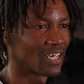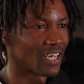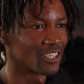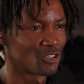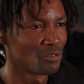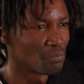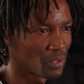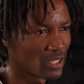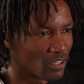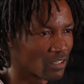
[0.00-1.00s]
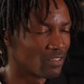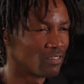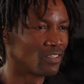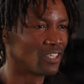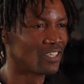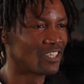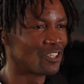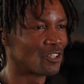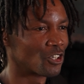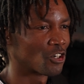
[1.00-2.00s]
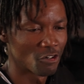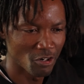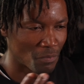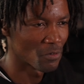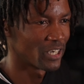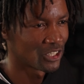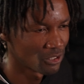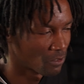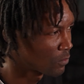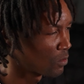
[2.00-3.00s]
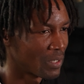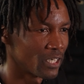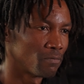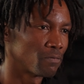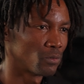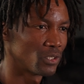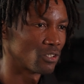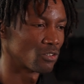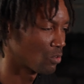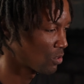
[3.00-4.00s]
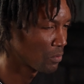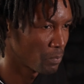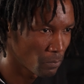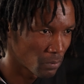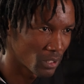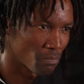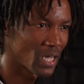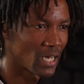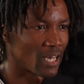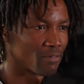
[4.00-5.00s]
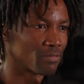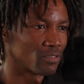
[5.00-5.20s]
Like, I should be the conglomeration of all my influences and all the people in my life.